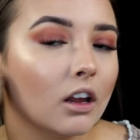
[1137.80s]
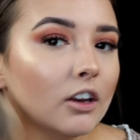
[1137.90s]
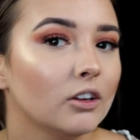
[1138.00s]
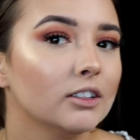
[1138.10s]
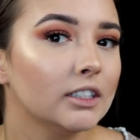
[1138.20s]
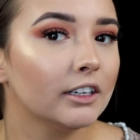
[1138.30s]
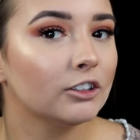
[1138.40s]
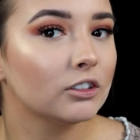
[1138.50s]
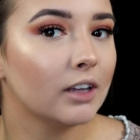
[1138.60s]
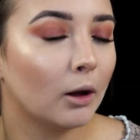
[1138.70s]
And you can see it
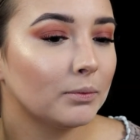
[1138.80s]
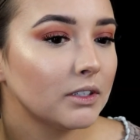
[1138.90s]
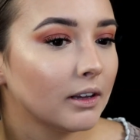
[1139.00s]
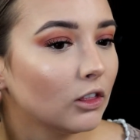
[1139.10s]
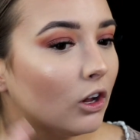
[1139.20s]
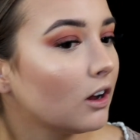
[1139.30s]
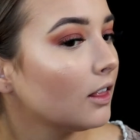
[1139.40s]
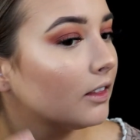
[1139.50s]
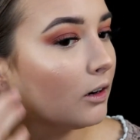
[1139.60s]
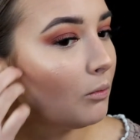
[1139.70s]
just helps it look
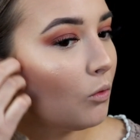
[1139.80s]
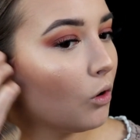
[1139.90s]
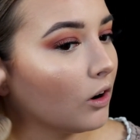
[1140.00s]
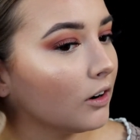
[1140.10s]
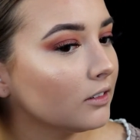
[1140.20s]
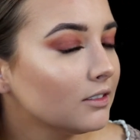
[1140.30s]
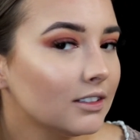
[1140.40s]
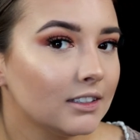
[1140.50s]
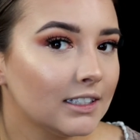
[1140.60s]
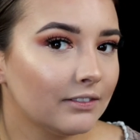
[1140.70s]
a little more
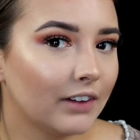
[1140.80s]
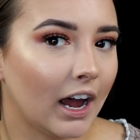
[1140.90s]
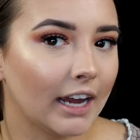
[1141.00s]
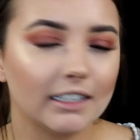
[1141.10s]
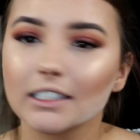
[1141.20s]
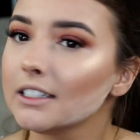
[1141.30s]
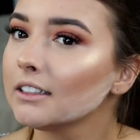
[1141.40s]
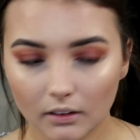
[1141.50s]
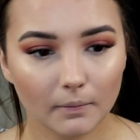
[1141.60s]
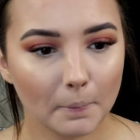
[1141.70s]
defined.